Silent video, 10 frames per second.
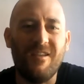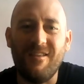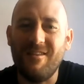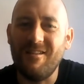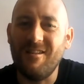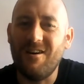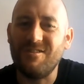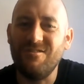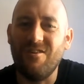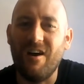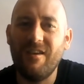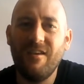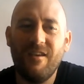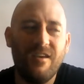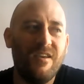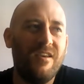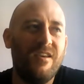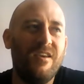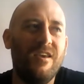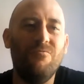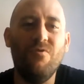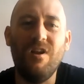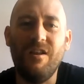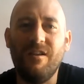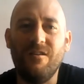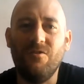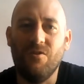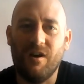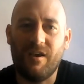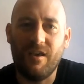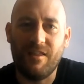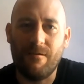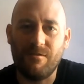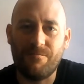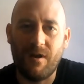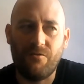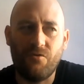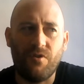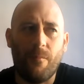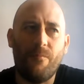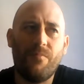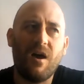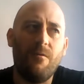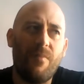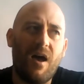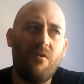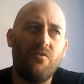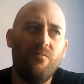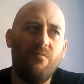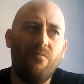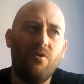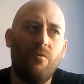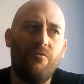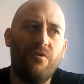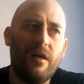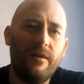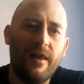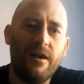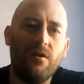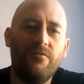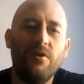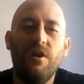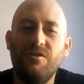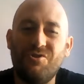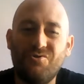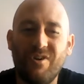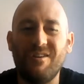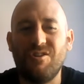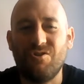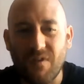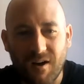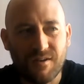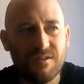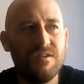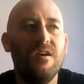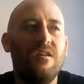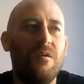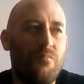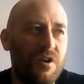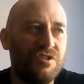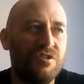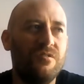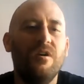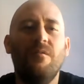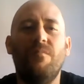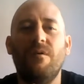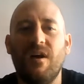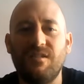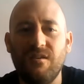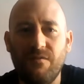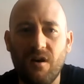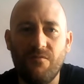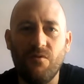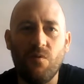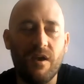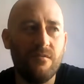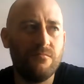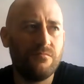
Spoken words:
last night, he really didn't look like he had that much power at all. Now, coming back from, obviously, that layoff, the drink, the drugs, the depression, being massively overweight,